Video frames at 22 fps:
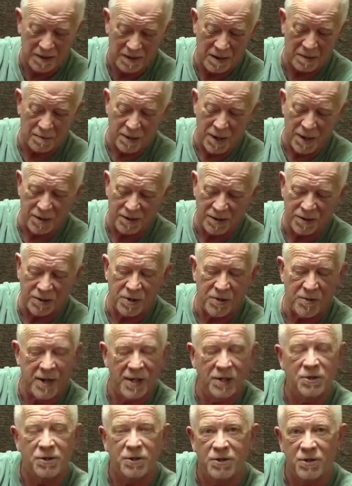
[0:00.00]
about 2
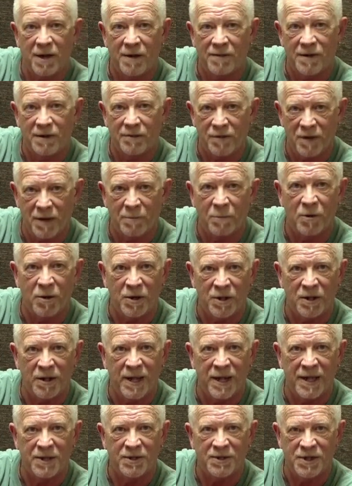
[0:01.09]
inches off the fretboard and
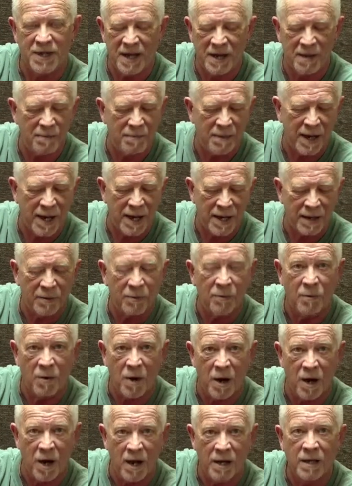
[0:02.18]
let it snap back.
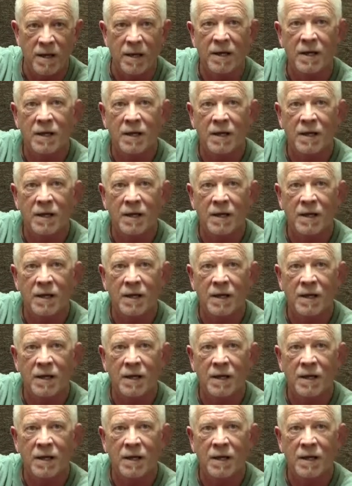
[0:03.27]
Wrong.